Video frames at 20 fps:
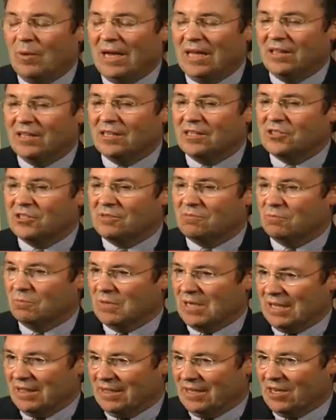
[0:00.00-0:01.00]
Well,
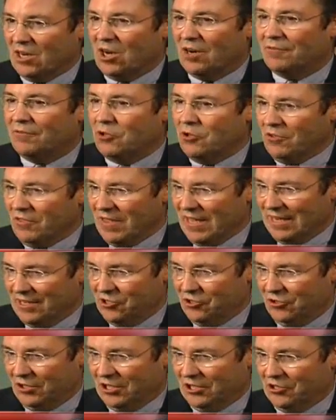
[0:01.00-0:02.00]
there are a few
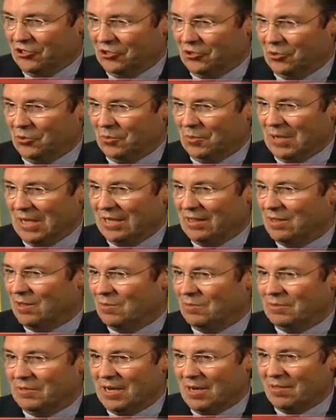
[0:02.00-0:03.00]
things you can do.
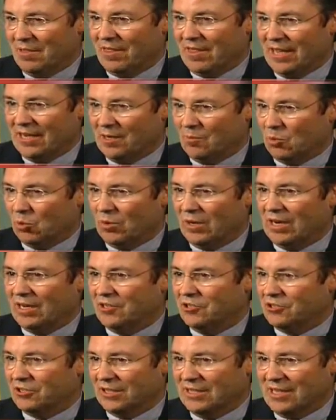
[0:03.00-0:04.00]
Thing number one I
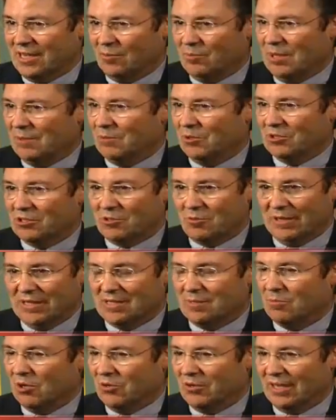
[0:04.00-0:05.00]
usually tell people is
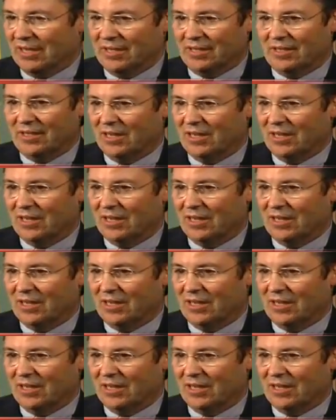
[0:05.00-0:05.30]
quit smoking.